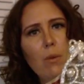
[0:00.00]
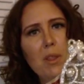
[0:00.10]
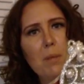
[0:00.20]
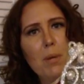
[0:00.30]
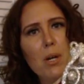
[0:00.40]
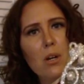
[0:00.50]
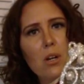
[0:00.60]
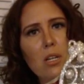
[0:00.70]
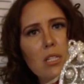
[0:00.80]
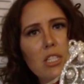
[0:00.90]
With the
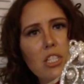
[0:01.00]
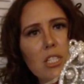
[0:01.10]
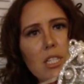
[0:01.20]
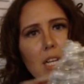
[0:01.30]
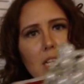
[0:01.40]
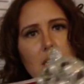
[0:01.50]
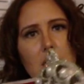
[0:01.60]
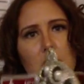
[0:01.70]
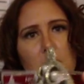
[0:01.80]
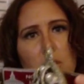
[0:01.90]
pearls, it's just like a
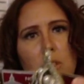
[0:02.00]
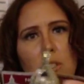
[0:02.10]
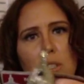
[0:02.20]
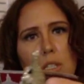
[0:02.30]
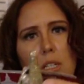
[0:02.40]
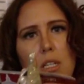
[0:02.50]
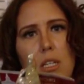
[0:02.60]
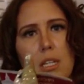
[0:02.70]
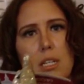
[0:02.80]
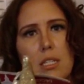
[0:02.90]
circle
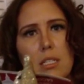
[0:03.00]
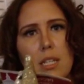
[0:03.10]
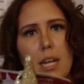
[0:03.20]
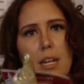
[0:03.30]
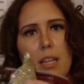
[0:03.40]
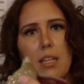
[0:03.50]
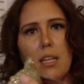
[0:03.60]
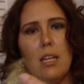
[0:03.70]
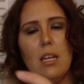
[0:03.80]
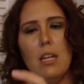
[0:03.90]
and it's kind of
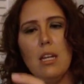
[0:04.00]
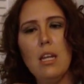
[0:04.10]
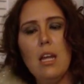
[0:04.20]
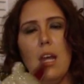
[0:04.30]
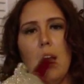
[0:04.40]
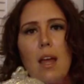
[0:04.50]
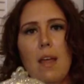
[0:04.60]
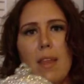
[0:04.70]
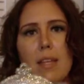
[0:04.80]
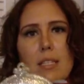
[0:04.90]
thin.
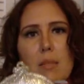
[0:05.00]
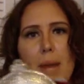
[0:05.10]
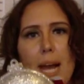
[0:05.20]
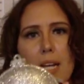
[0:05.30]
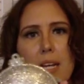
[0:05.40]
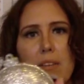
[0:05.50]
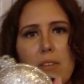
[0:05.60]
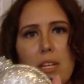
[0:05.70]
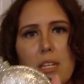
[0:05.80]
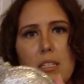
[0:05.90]
That's the back of
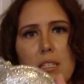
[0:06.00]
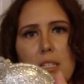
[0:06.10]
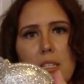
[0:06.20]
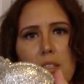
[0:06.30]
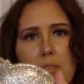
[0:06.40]
it.